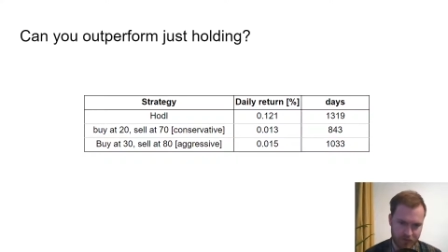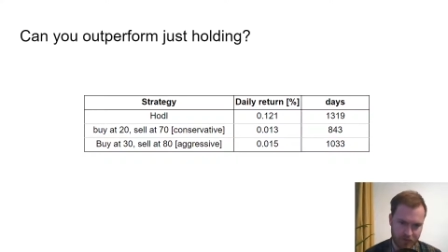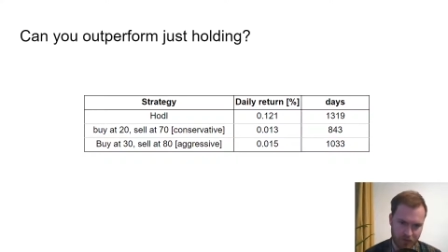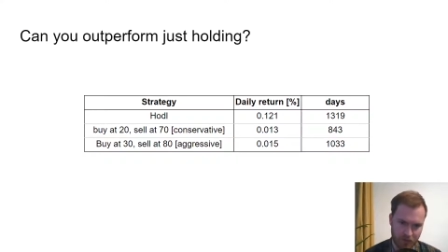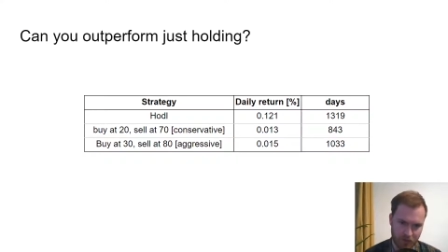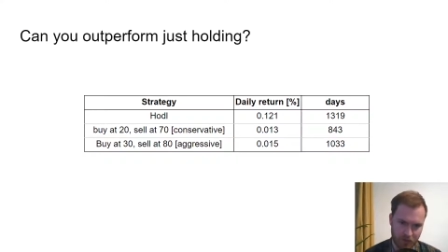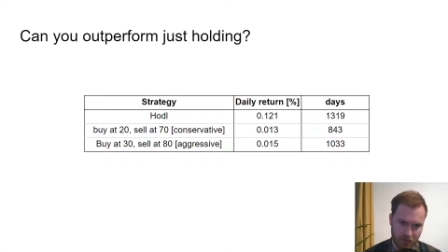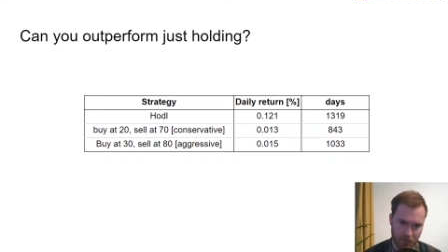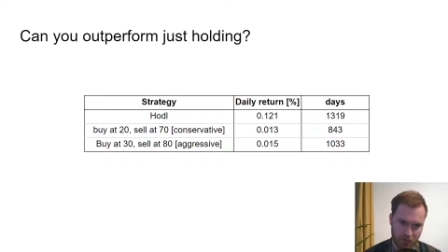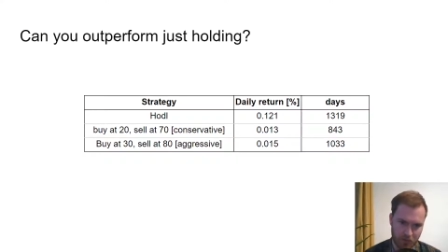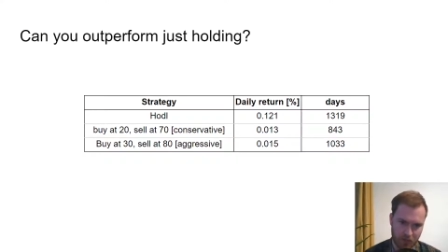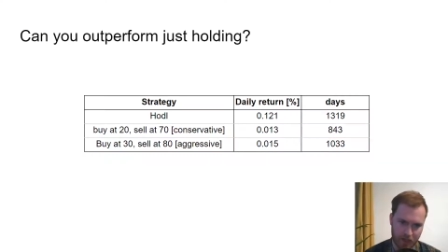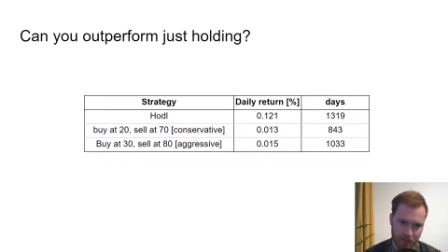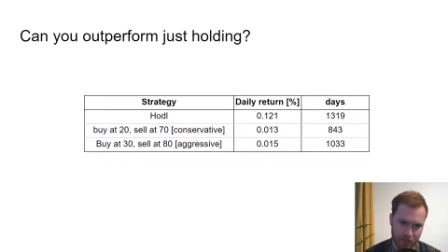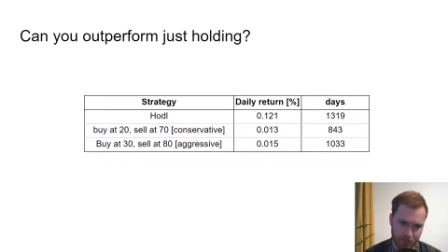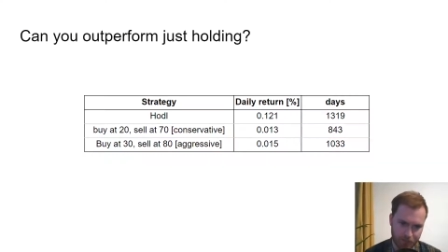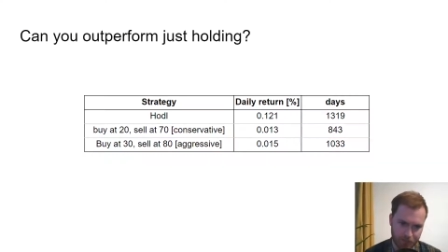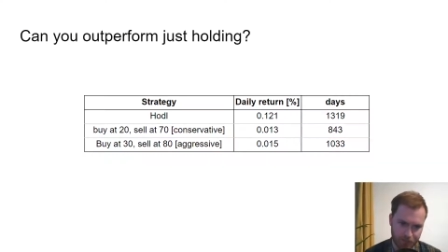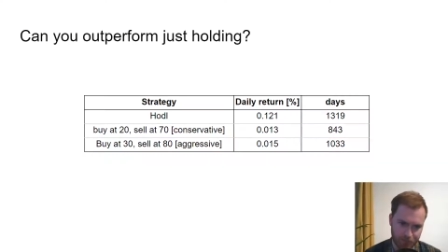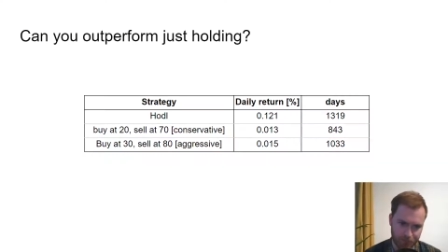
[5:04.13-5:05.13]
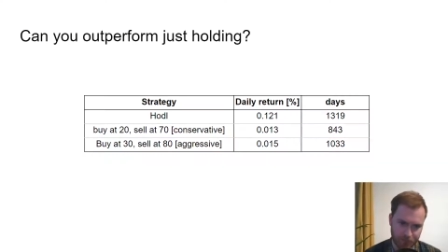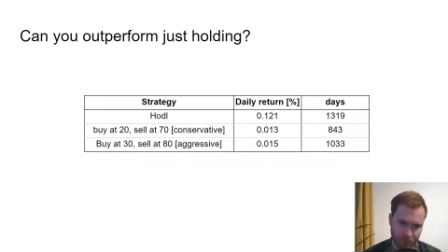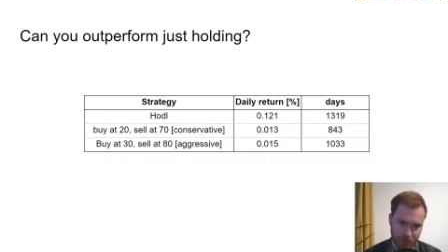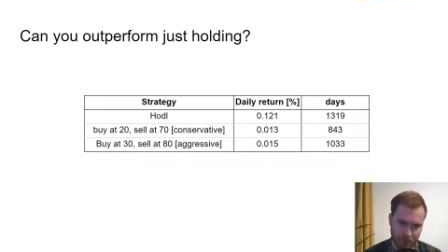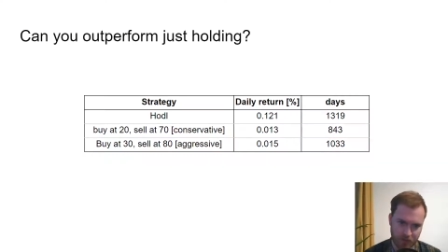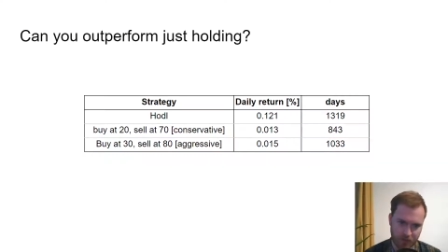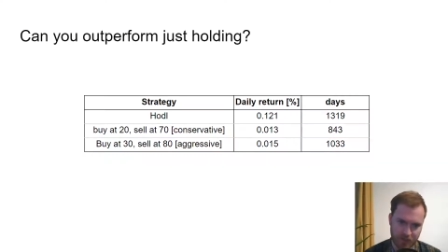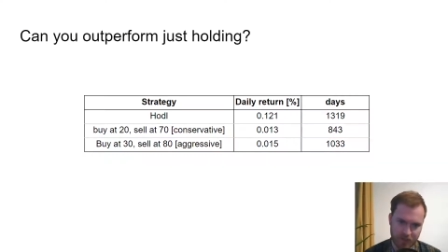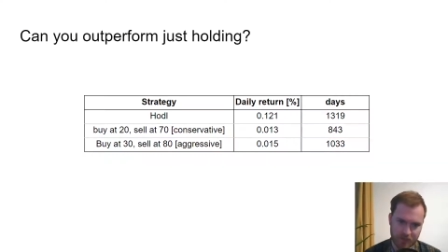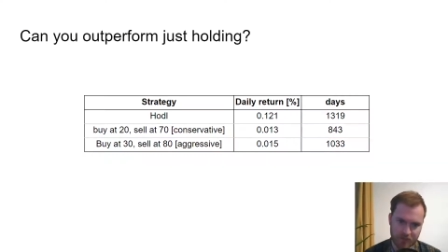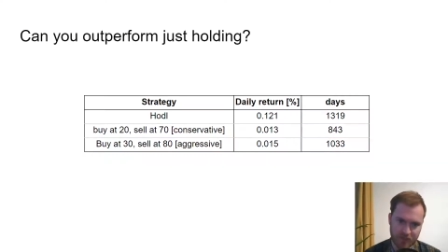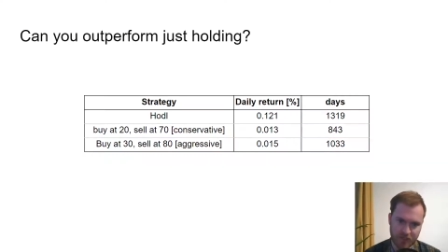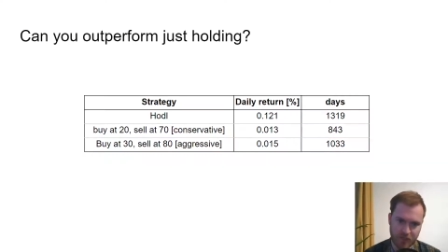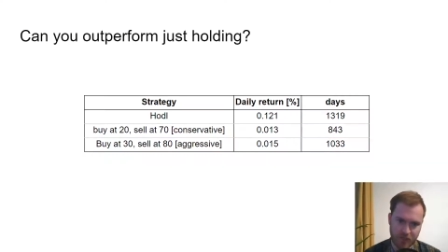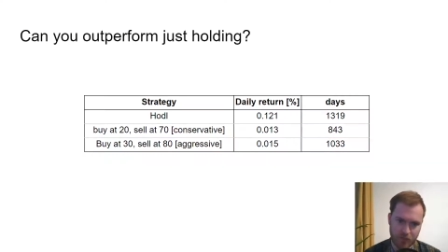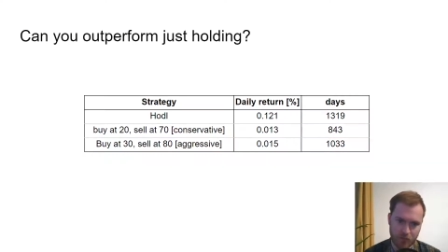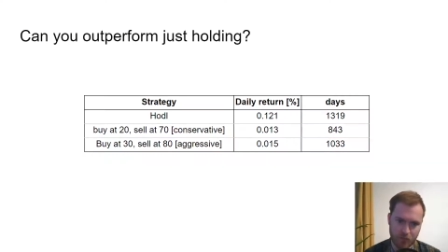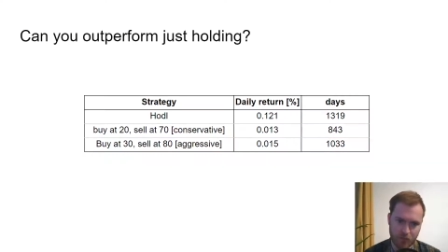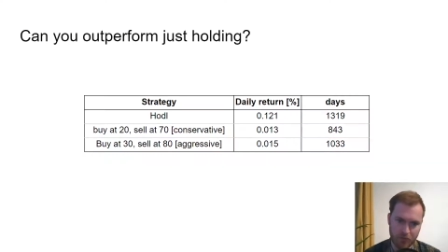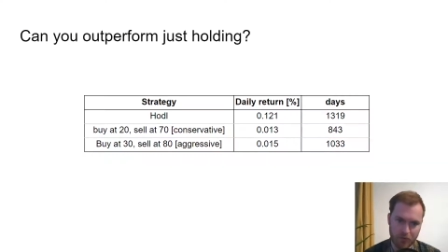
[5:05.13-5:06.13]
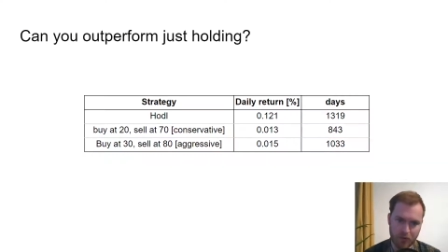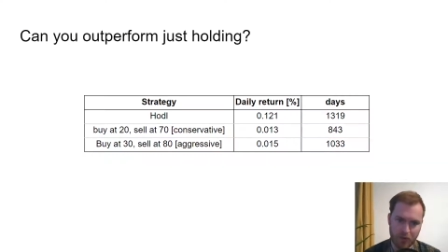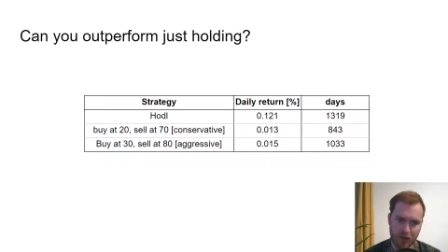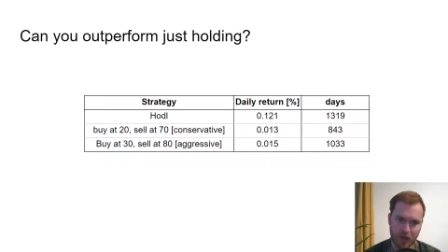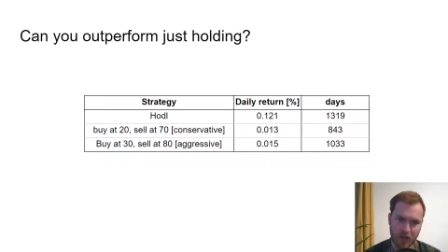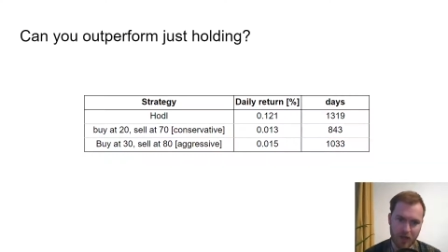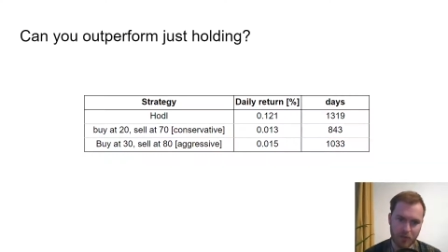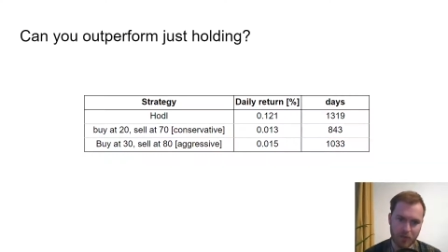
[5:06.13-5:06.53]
like, okay, let's say we buy